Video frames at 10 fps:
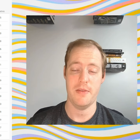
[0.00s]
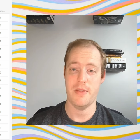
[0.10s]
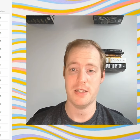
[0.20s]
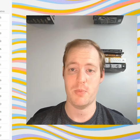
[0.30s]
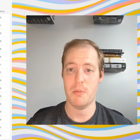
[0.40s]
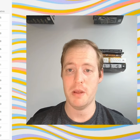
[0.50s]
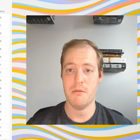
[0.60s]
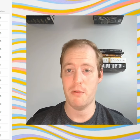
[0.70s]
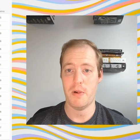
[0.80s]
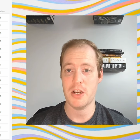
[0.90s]
That's probably a
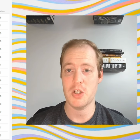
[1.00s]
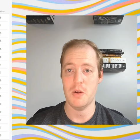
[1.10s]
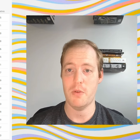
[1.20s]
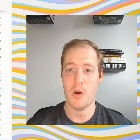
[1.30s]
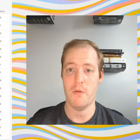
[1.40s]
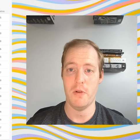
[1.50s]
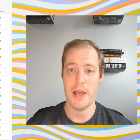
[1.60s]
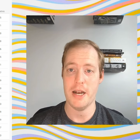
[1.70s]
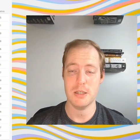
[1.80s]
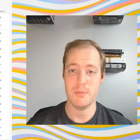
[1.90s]
reflection of the whole
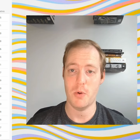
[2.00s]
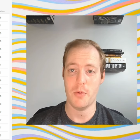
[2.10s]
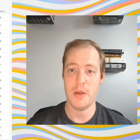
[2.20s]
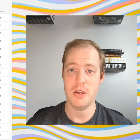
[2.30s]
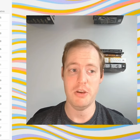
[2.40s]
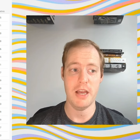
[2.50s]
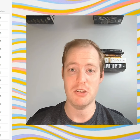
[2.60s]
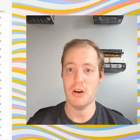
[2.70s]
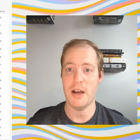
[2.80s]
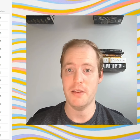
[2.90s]
Volandis ball thing. You get
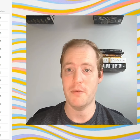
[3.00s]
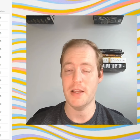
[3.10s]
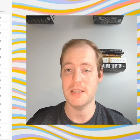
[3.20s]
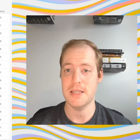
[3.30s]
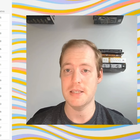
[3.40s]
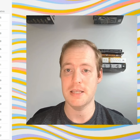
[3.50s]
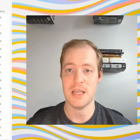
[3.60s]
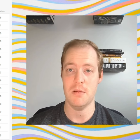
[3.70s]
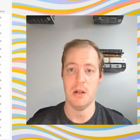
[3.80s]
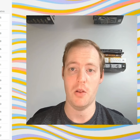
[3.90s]
tired defenses, it's
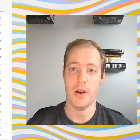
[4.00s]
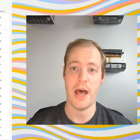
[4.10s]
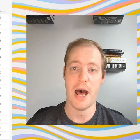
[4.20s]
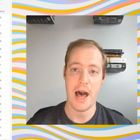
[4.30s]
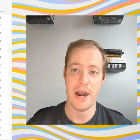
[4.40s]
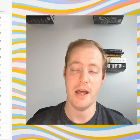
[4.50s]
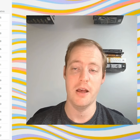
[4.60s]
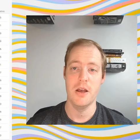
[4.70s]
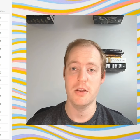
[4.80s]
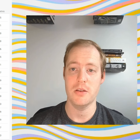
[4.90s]
going to be a lot harder
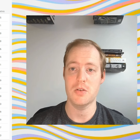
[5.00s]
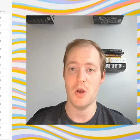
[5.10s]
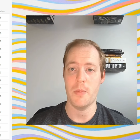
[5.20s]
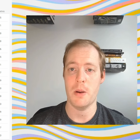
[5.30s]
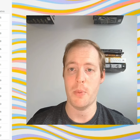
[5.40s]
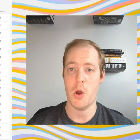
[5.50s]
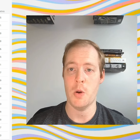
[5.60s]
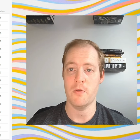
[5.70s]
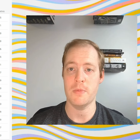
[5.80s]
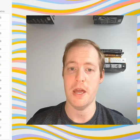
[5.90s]
to stop an
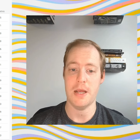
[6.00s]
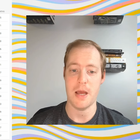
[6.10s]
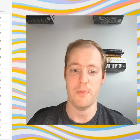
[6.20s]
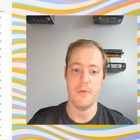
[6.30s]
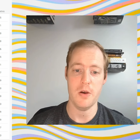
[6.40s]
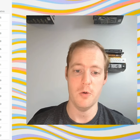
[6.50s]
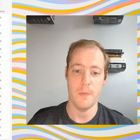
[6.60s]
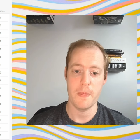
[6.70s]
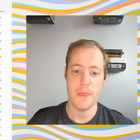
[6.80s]
opponent from getting upfield.